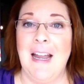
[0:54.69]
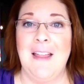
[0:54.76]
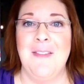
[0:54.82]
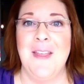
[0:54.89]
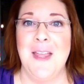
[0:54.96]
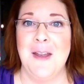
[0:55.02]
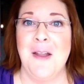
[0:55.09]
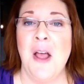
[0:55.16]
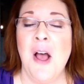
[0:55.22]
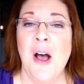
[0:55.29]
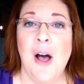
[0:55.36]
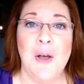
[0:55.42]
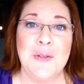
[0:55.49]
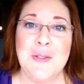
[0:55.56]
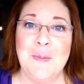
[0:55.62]
And then
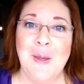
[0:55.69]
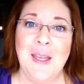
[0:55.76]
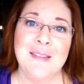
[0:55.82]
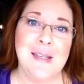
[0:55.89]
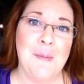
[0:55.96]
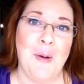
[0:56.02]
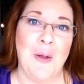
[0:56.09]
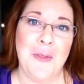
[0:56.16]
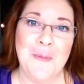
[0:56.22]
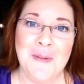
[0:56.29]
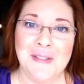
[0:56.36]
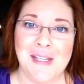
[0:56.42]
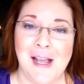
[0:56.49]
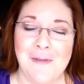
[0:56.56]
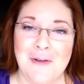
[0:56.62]
also because I bought them the
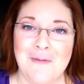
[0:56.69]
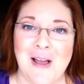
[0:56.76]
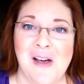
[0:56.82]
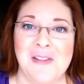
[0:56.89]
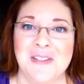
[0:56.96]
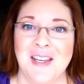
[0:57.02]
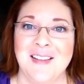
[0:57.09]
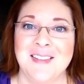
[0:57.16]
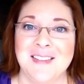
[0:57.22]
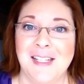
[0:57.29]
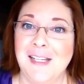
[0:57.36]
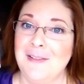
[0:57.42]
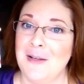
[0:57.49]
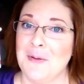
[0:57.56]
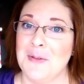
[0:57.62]
day after Valentine's
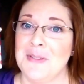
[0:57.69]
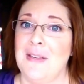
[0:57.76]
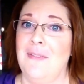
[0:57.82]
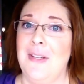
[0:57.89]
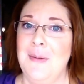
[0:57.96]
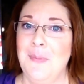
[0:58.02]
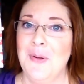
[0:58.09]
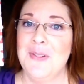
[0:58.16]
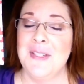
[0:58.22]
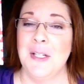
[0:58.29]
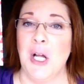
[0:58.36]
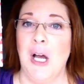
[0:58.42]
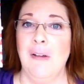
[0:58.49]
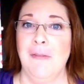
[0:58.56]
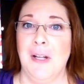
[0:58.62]
Day and they were 70%
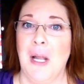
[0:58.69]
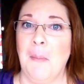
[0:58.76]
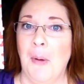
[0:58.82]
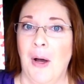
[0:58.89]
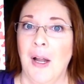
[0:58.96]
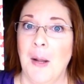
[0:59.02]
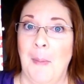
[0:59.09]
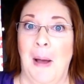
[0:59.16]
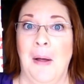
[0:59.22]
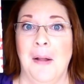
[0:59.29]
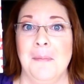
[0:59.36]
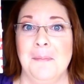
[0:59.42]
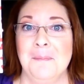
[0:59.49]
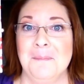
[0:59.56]
off, and I bought about